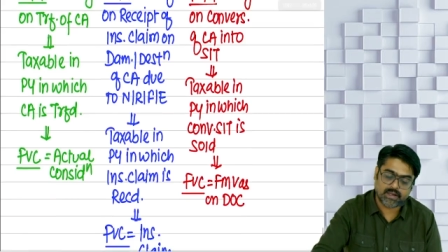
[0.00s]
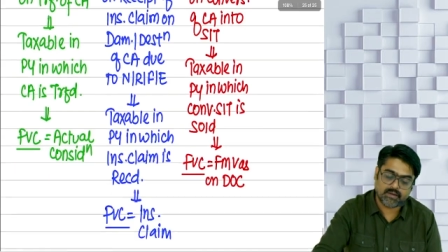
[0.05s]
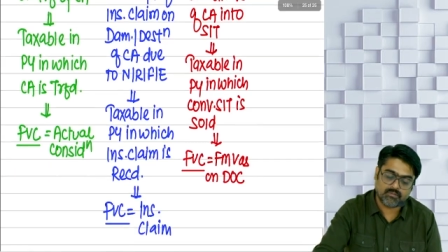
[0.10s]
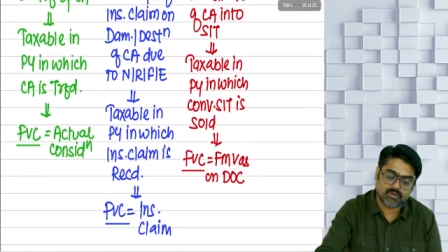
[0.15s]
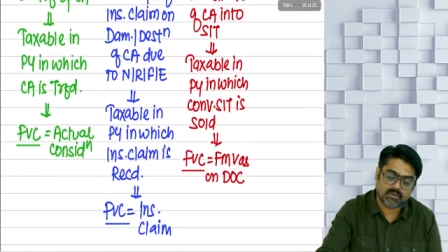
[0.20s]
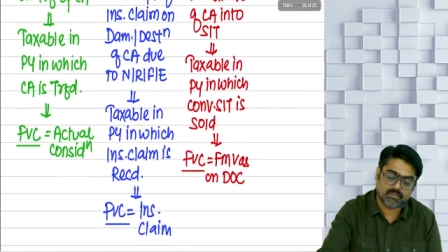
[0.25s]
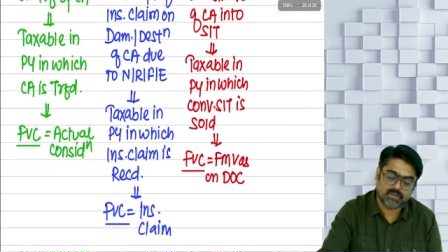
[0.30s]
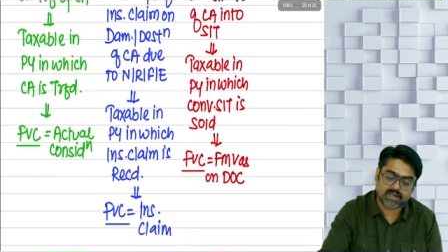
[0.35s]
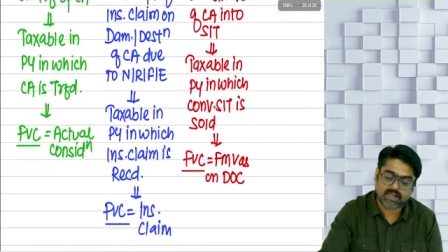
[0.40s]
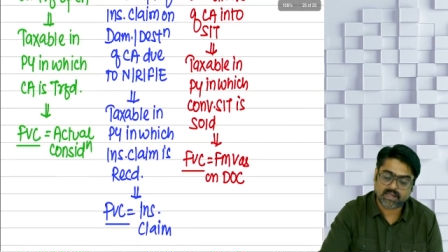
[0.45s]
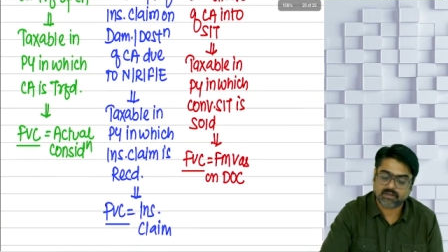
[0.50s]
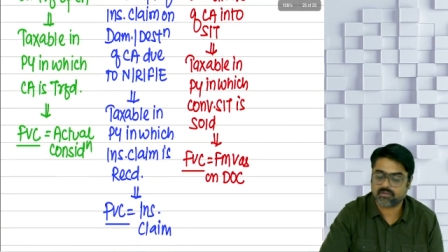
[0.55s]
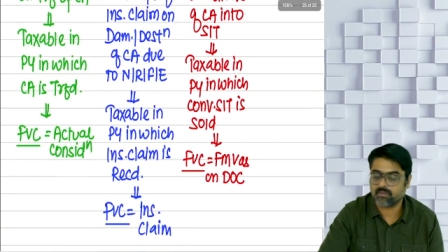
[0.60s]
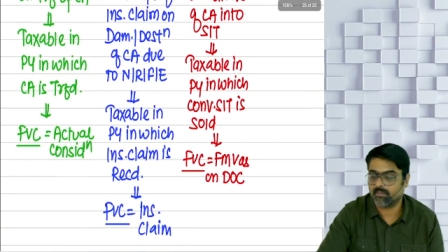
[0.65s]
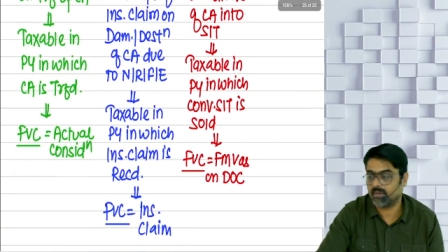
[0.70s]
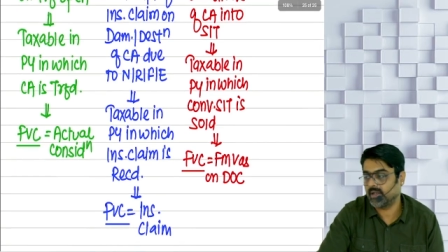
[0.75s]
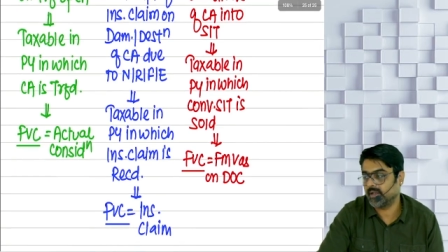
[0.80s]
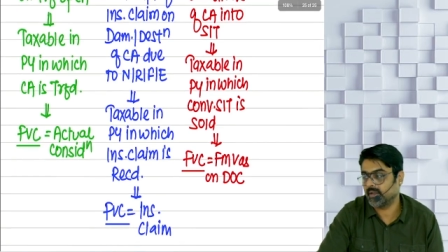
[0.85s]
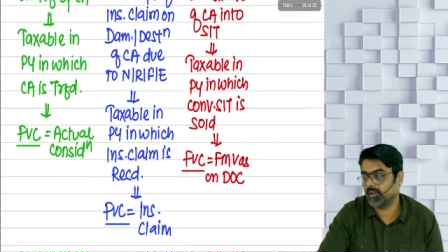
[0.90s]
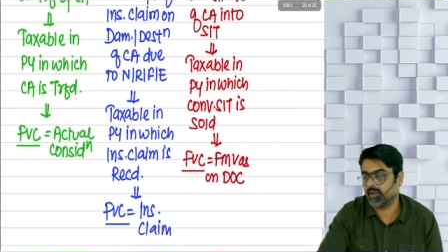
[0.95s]
will be
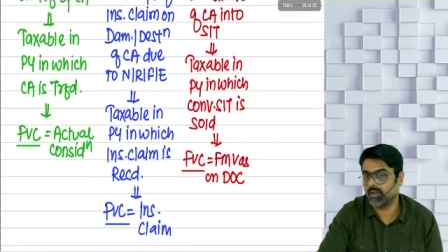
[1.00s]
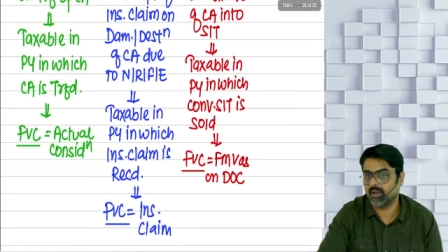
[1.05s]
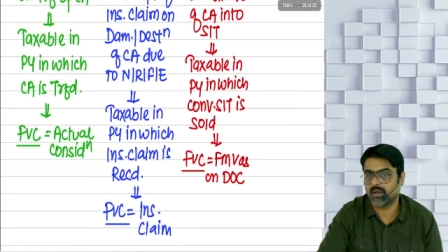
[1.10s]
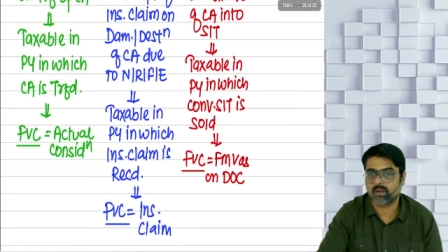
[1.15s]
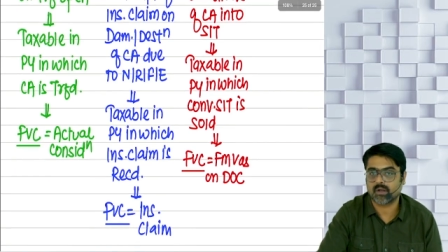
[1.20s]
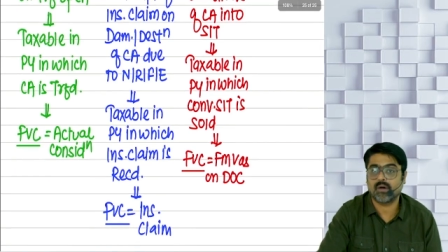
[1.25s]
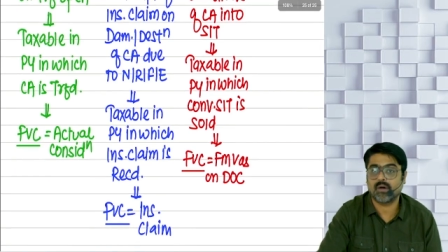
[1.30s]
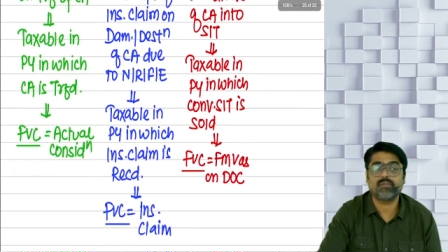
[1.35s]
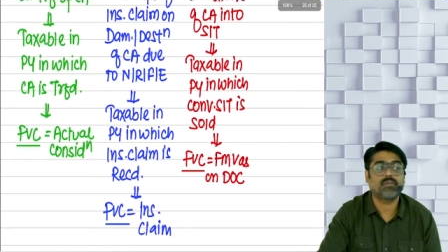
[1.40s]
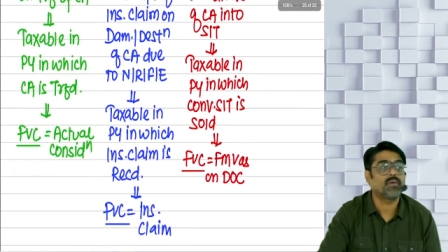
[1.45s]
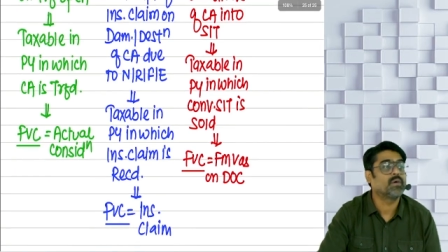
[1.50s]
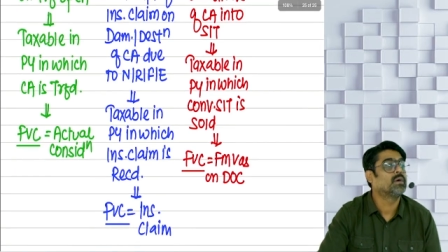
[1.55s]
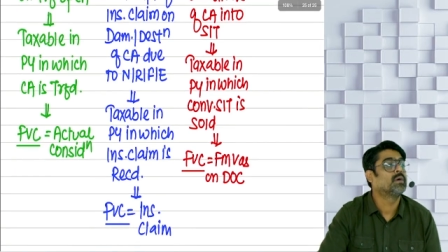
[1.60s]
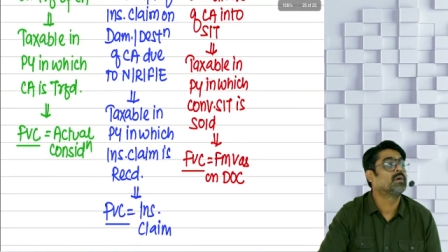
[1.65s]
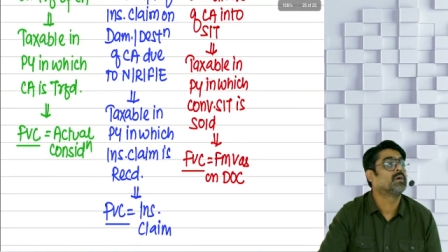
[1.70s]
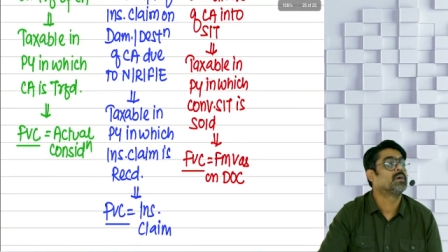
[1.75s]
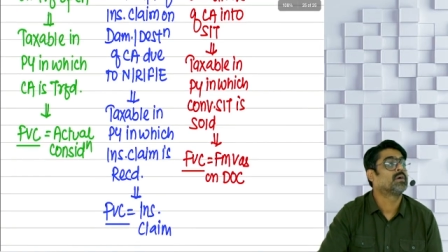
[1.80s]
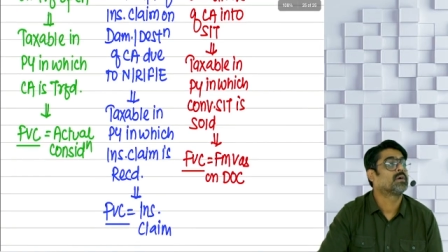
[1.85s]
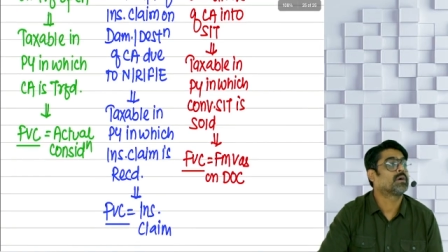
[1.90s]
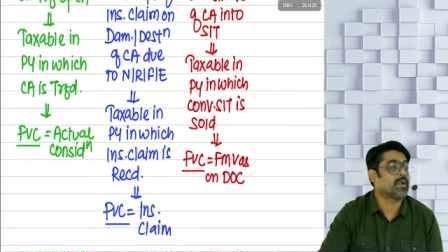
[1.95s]
taxable in the year of
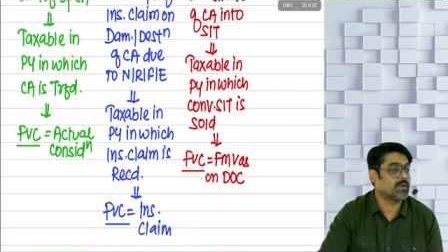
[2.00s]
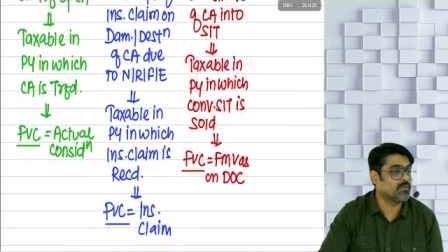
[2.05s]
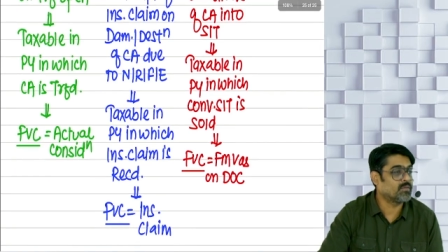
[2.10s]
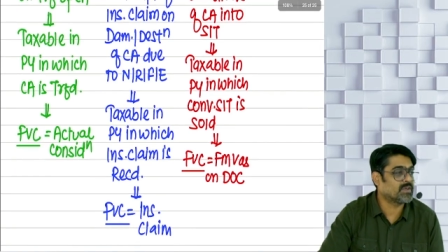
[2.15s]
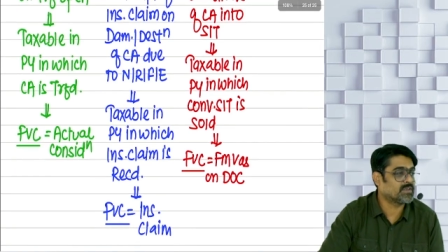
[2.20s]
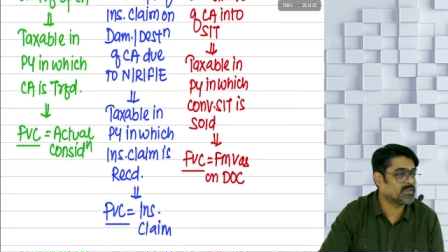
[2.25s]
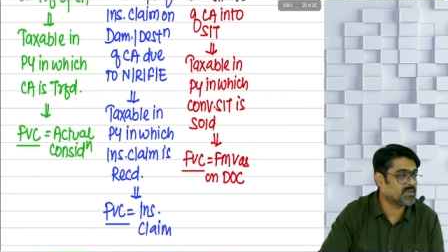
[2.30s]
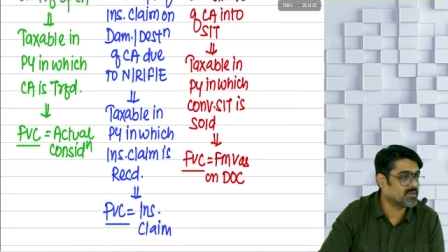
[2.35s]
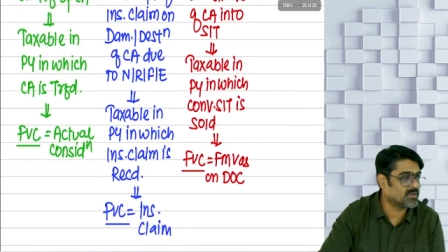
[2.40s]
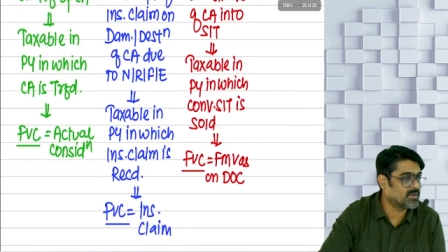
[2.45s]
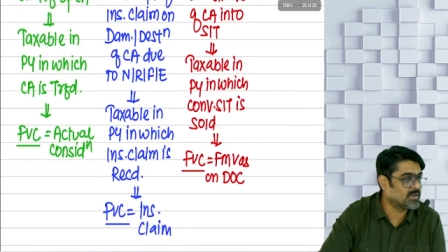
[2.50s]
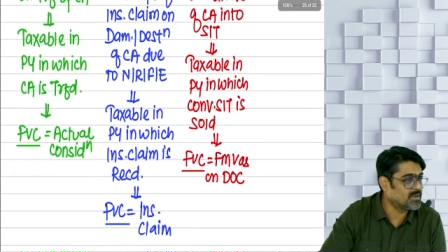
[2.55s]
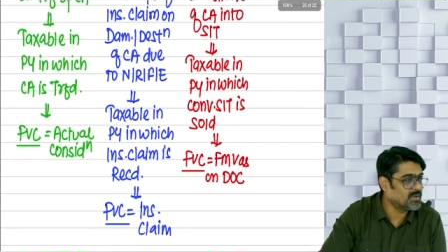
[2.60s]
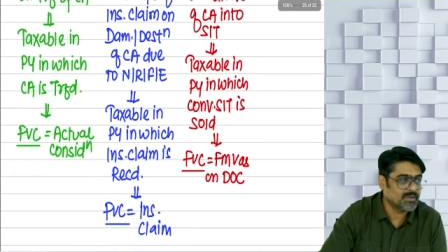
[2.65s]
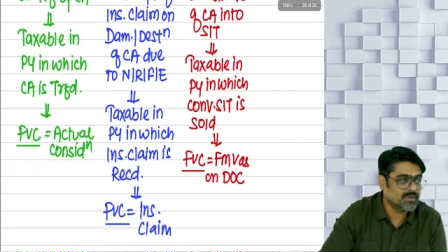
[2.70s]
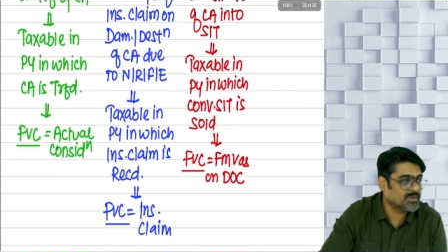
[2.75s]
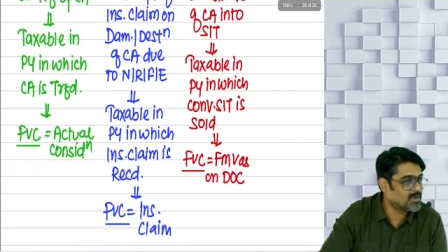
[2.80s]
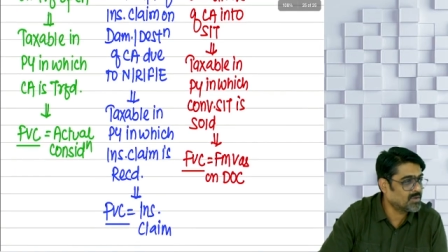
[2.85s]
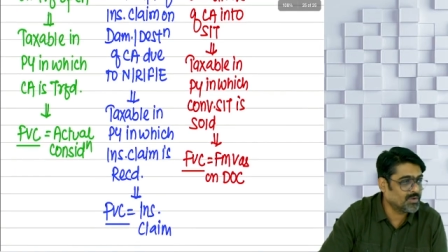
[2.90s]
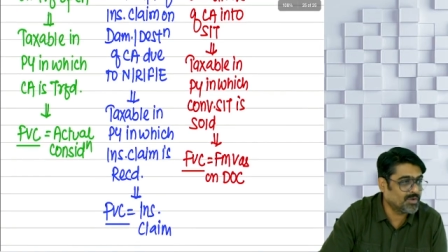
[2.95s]
conversion. No,
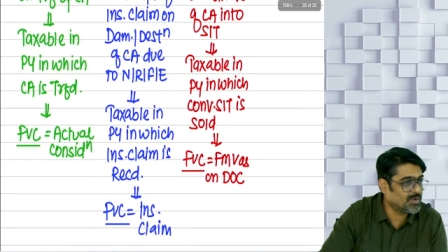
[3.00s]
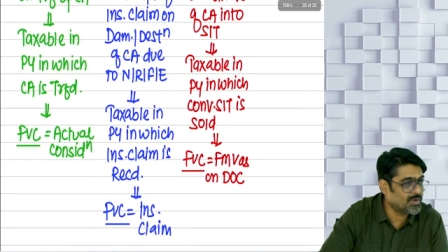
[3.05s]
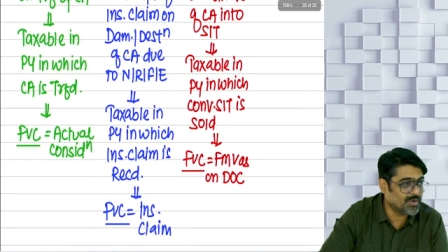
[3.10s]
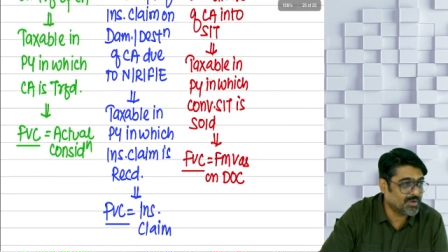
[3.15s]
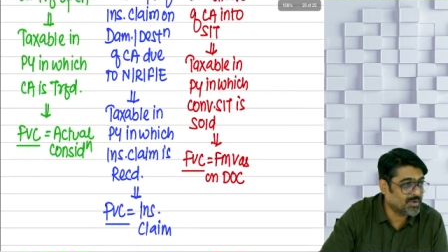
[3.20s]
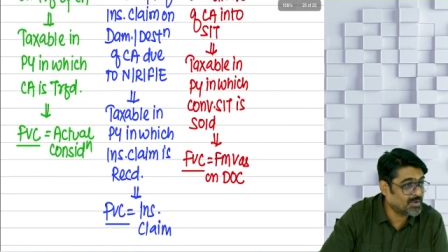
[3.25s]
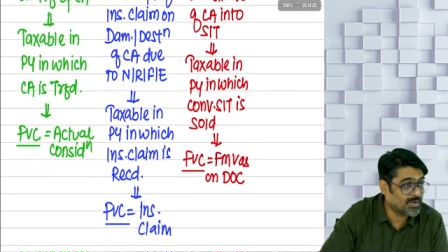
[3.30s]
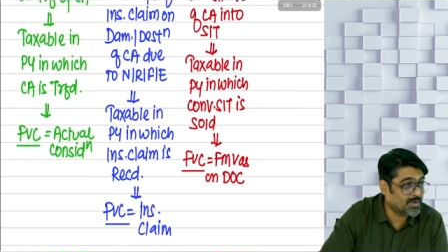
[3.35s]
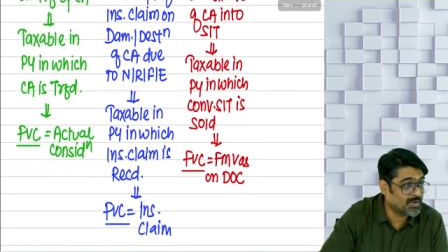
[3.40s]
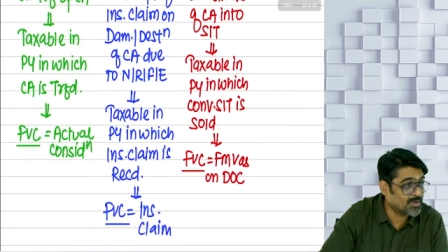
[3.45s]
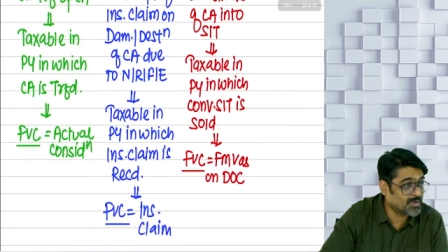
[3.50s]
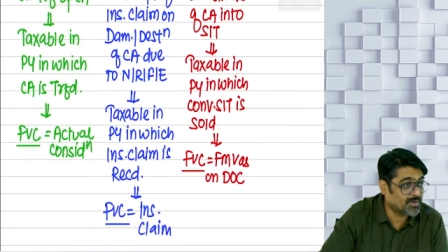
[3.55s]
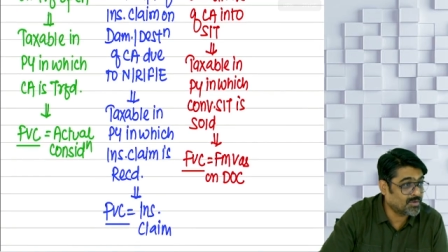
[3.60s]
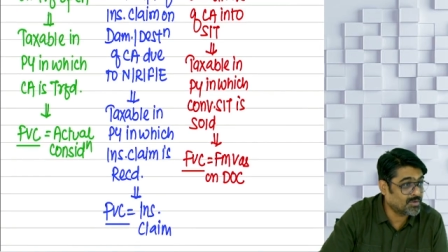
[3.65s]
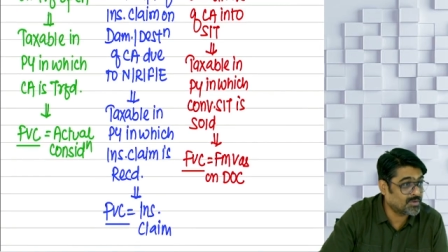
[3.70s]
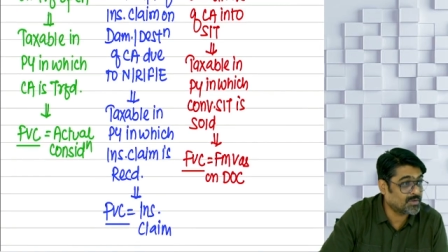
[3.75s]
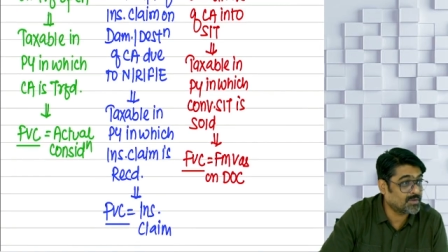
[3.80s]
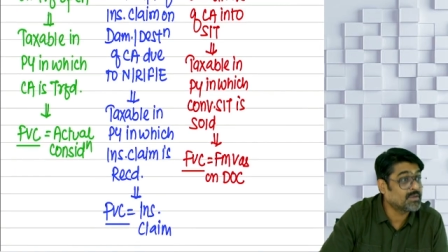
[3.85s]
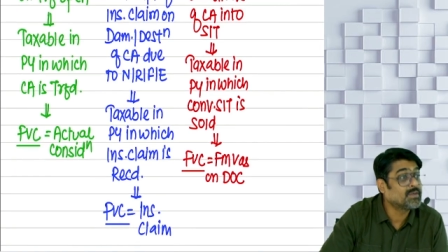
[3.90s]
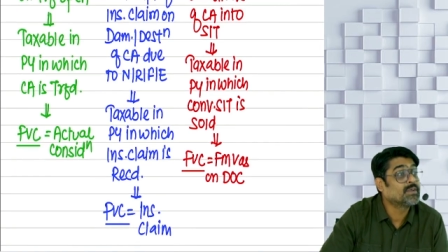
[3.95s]
no, no, no, no, no, no,
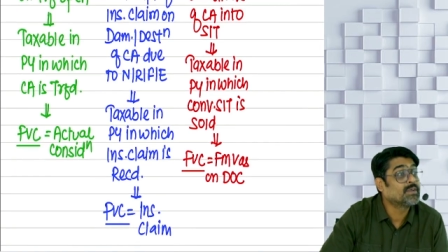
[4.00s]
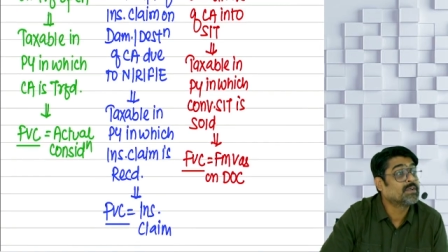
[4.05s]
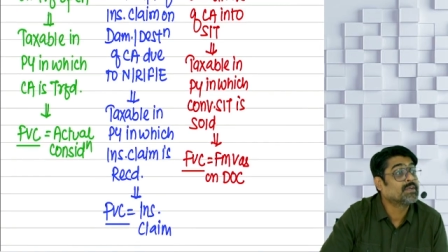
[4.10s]
no.